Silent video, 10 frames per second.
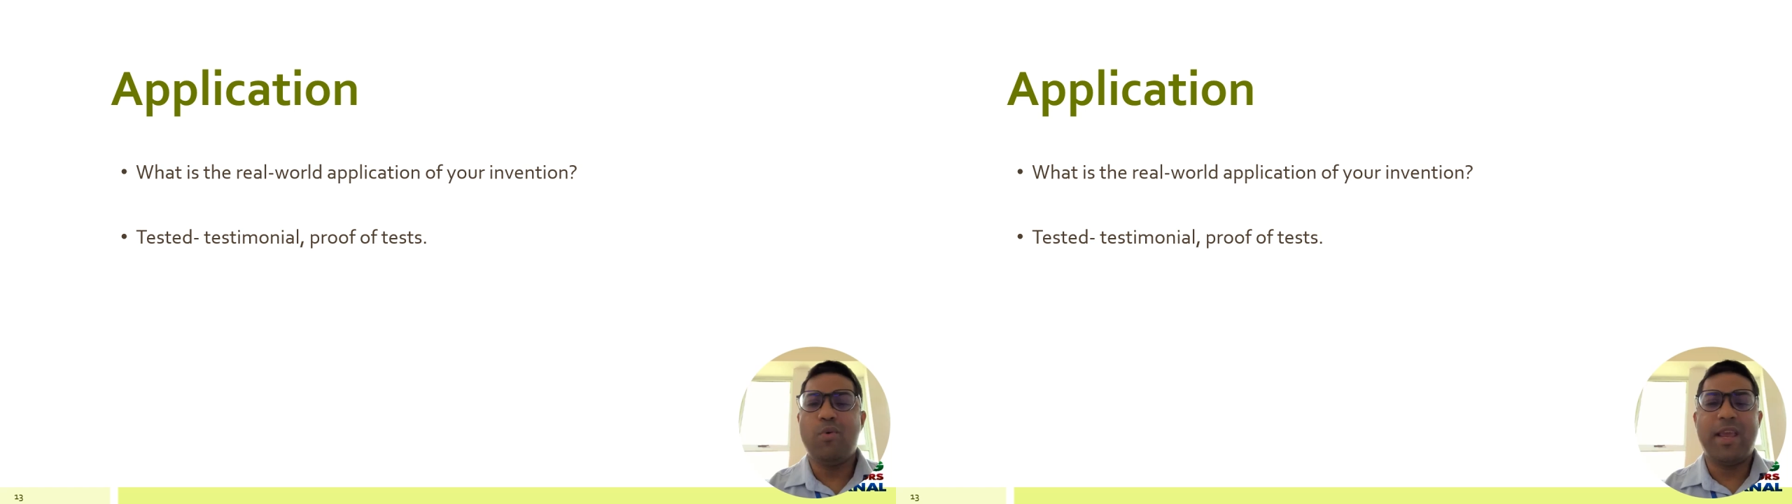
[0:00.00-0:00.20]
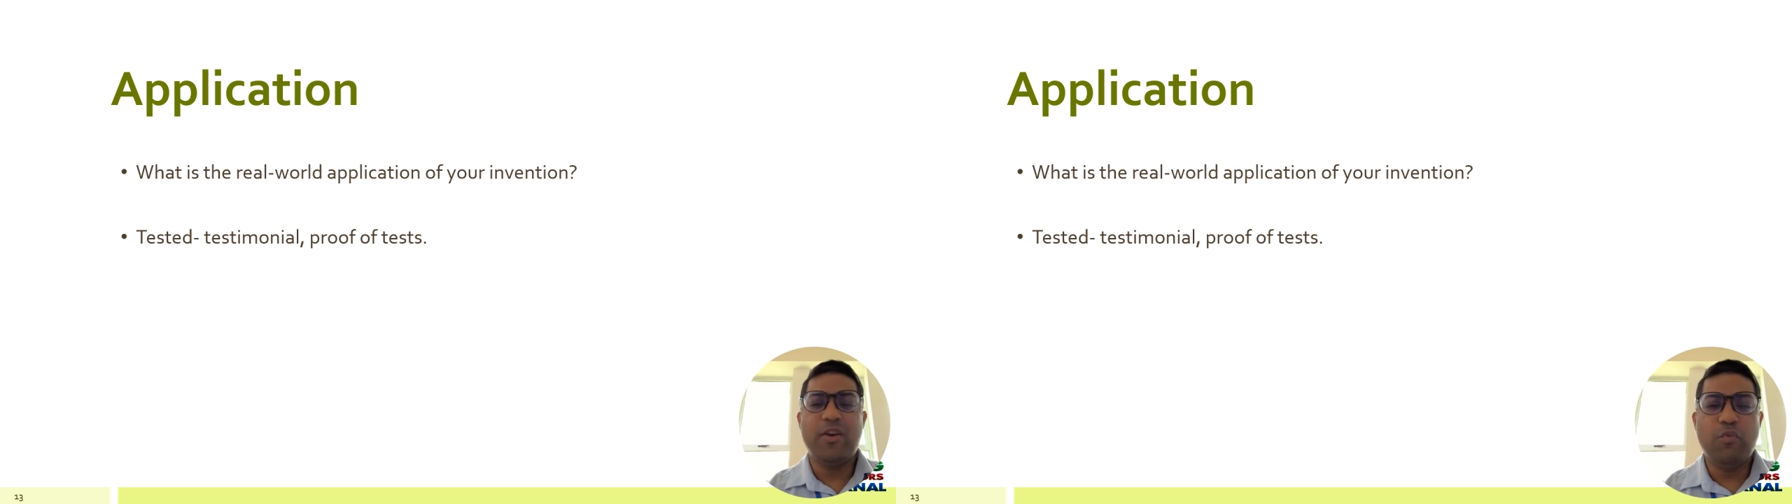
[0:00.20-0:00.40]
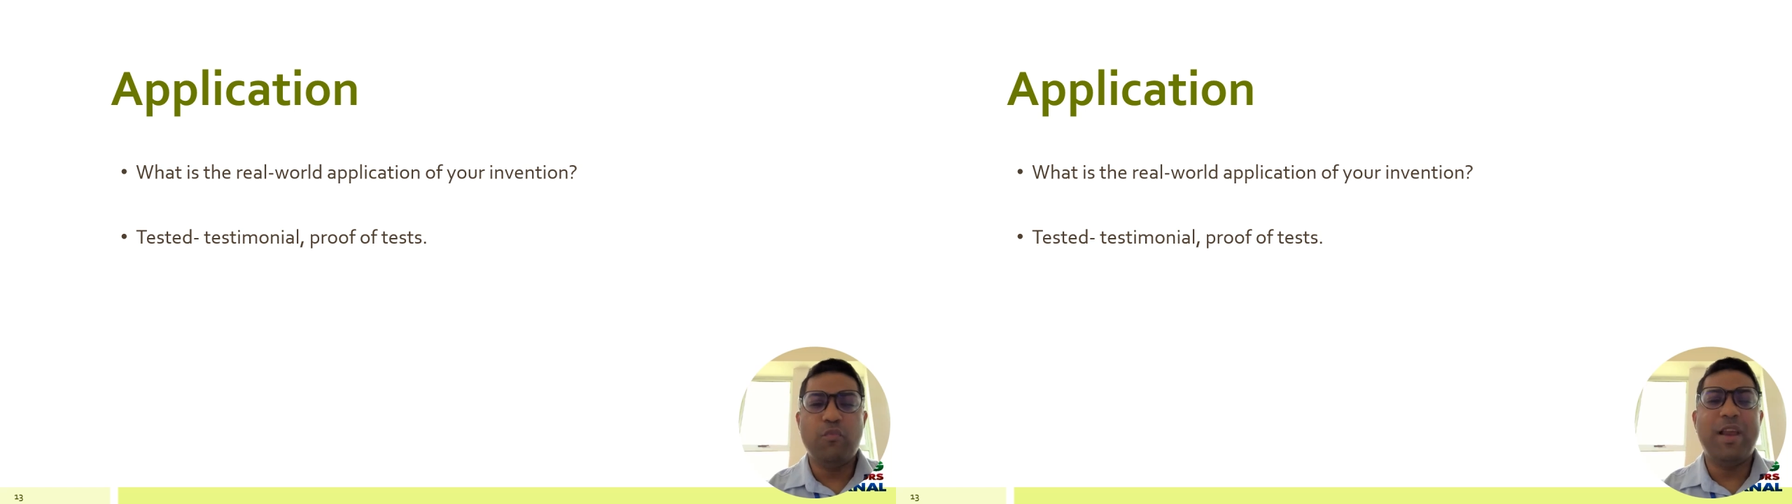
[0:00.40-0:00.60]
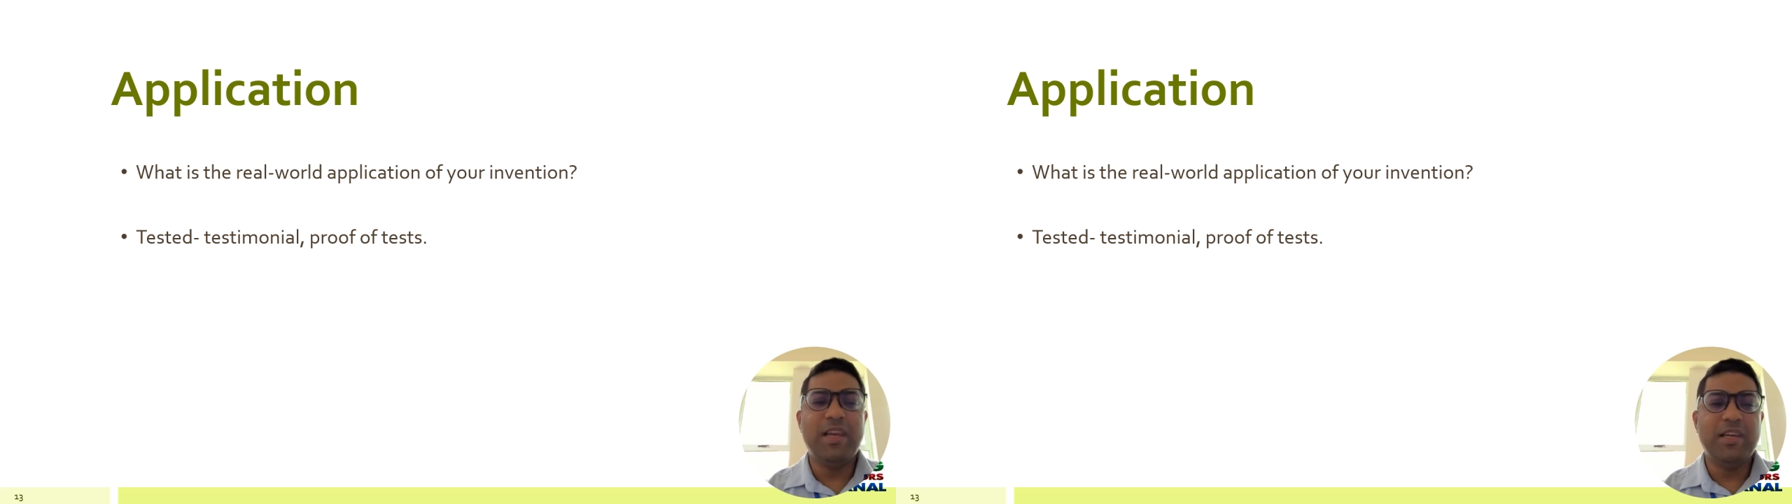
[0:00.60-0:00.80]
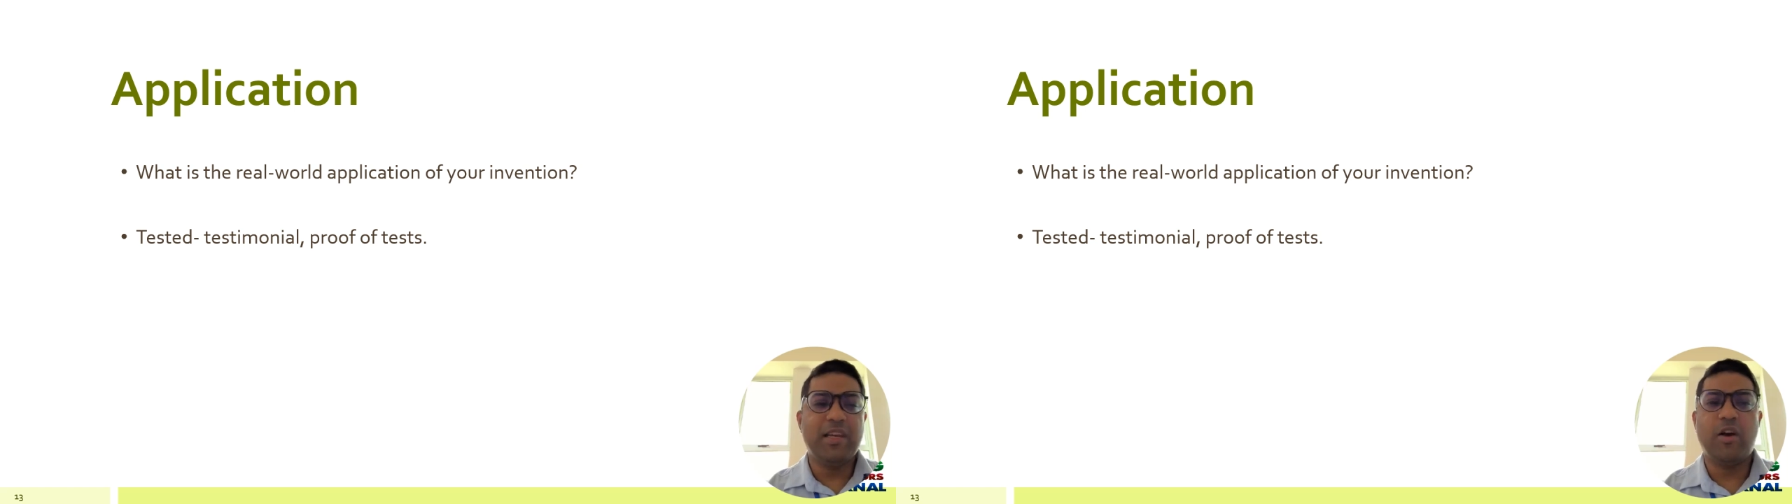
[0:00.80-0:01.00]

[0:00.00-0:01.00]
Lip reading: can you validate?